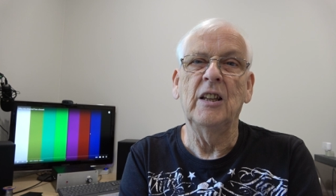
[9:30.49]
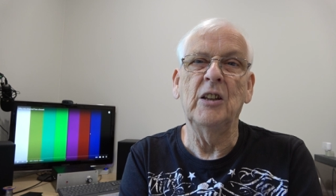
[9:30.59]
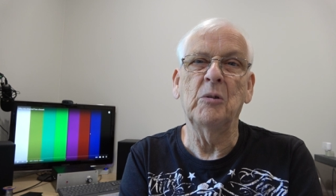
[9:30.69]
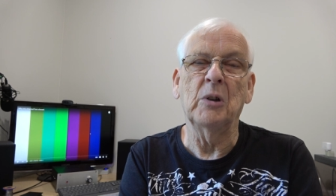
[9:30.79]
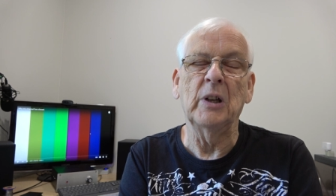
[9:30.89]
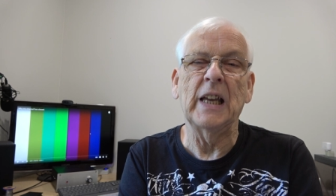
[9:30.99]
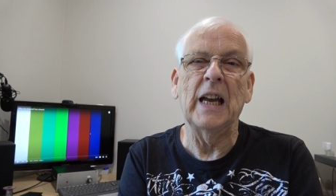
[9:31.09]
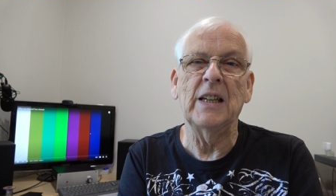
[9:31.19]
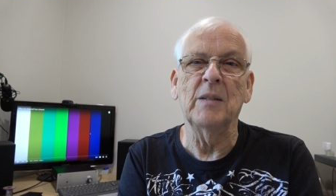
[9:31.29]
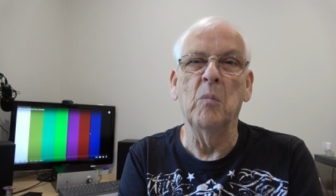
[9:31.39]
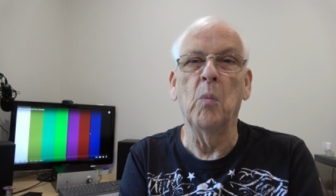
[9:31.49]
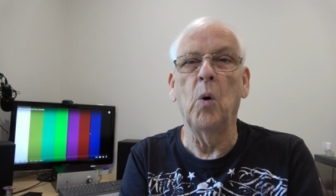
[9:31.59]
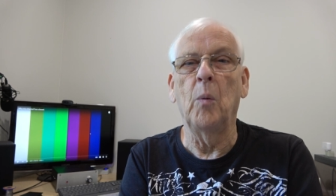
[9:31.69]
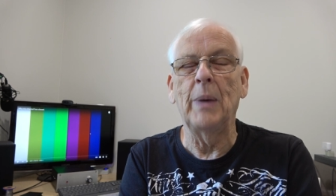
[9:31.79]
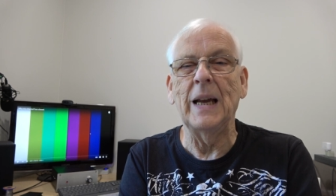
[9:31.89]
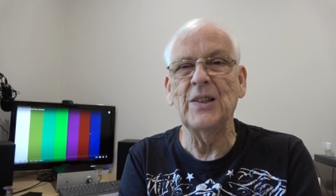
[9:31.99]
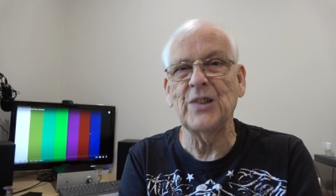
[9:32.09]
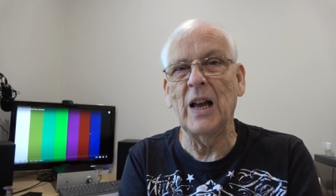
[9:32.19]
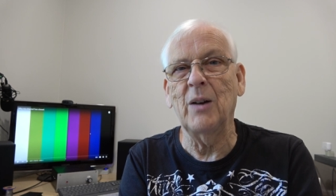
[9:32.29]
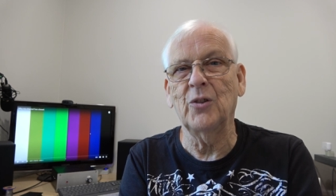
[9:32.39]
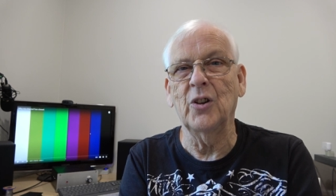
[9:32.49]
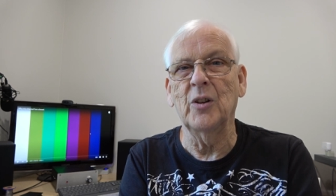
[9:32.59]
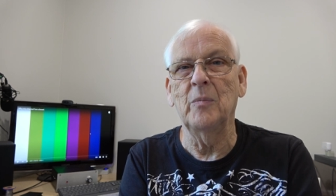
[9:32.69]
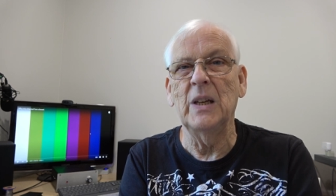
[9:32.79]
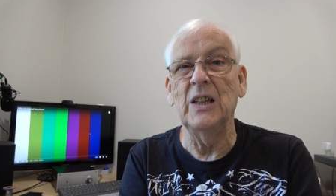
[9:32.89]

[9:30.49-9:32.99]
you can get more bass out of them